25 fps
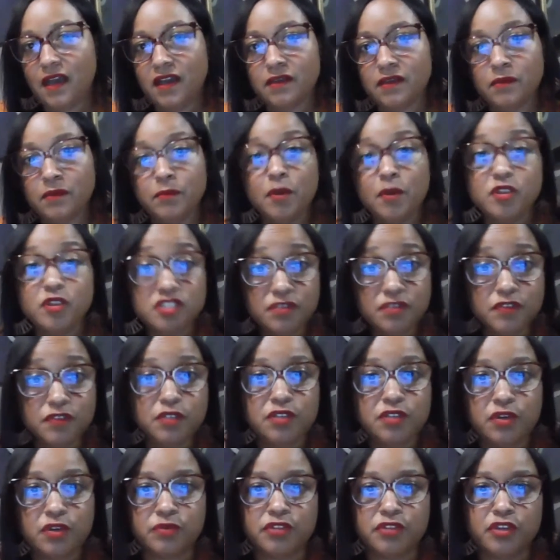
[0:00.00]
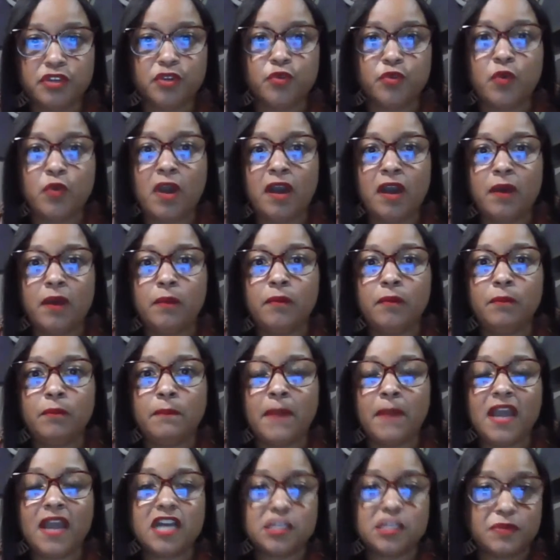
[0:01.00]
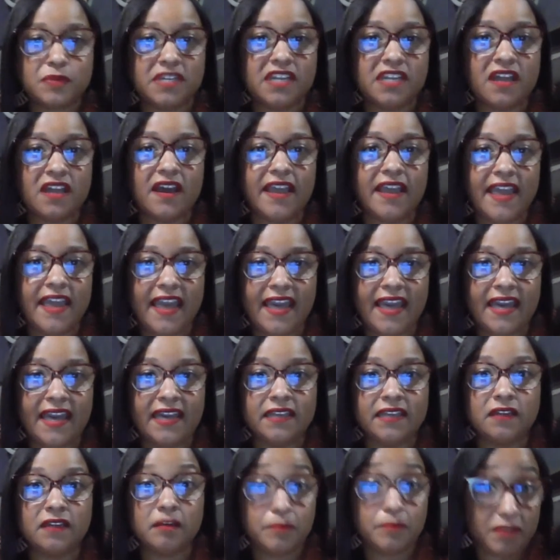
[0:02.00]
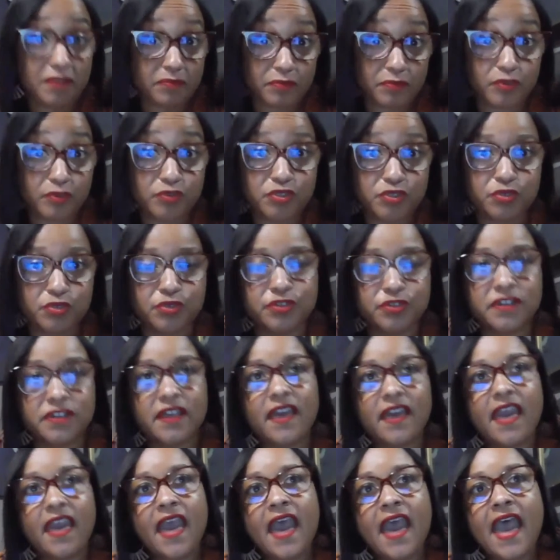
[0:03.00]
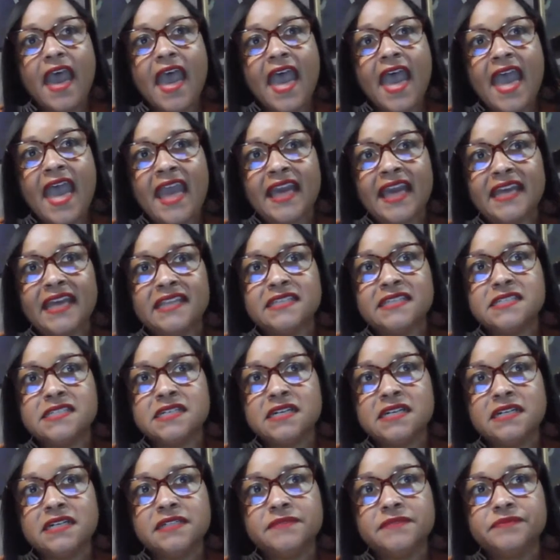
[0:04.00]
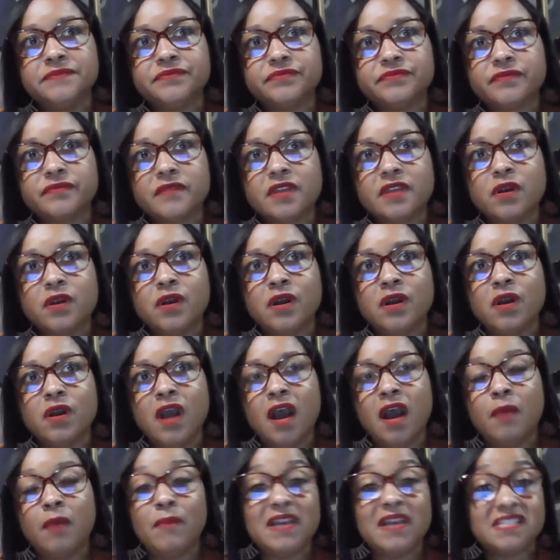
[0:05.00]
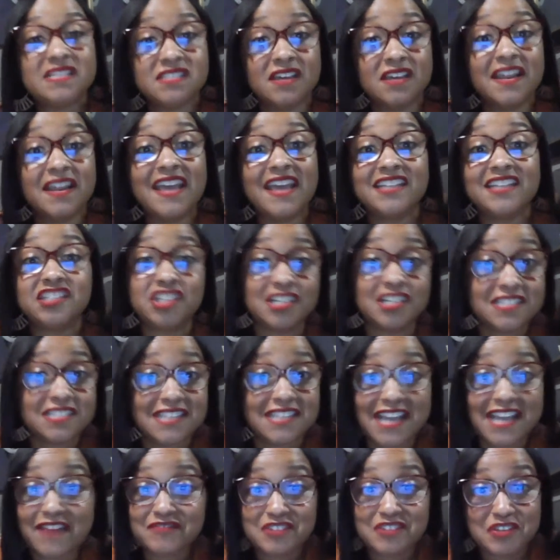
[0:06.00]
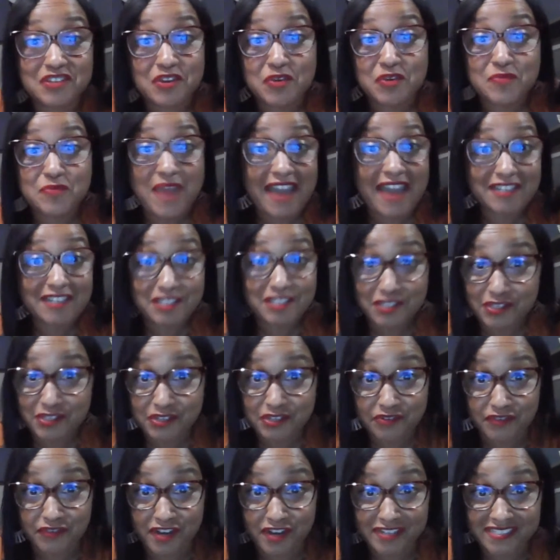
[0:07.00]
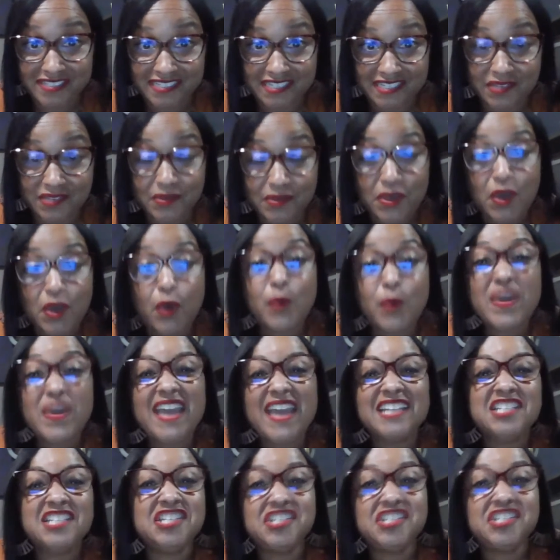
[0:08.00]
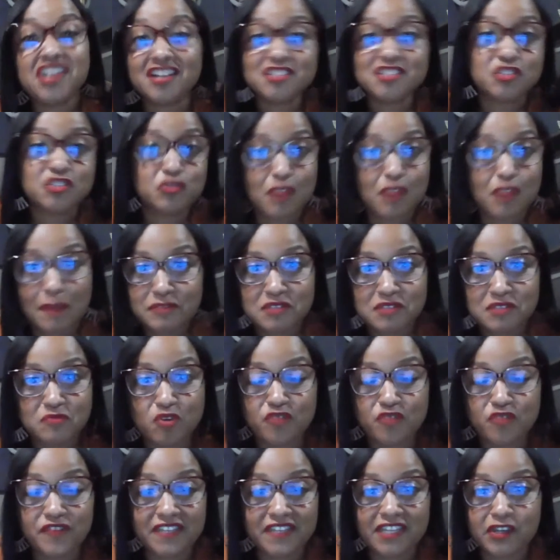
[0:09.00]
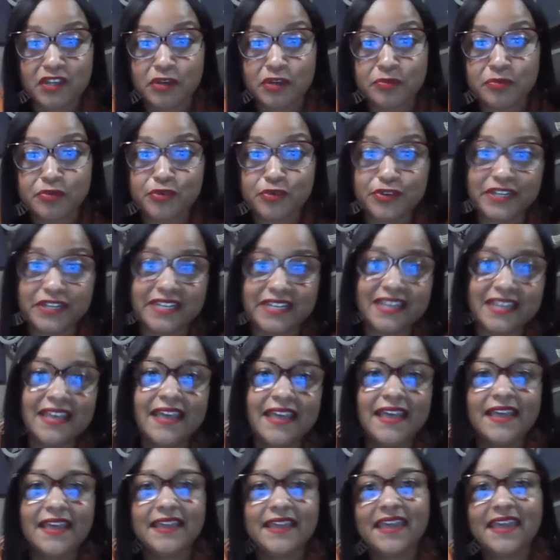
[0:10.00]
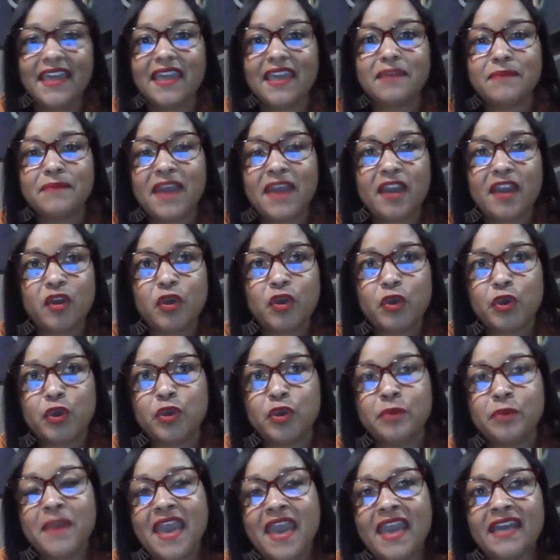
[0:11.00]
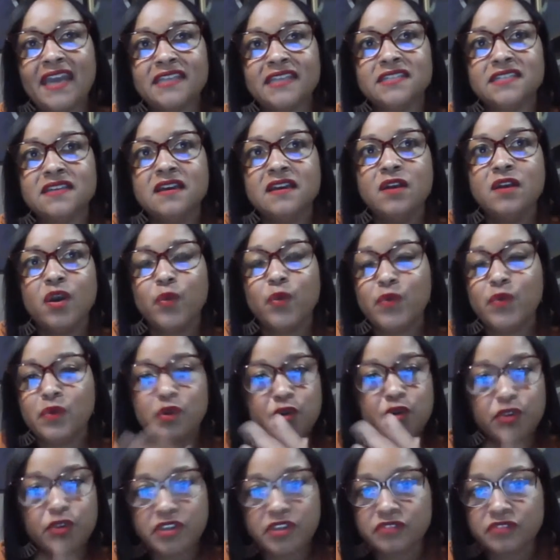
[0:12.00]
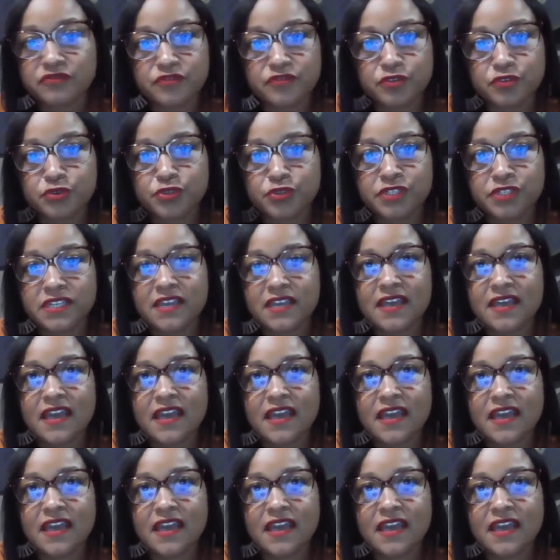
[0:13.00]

most of you don't know, my husband and I had a pit bull dog, and my son had just left to go back to university. We had just dropped him off at the airport, came back home, and we were cooking food.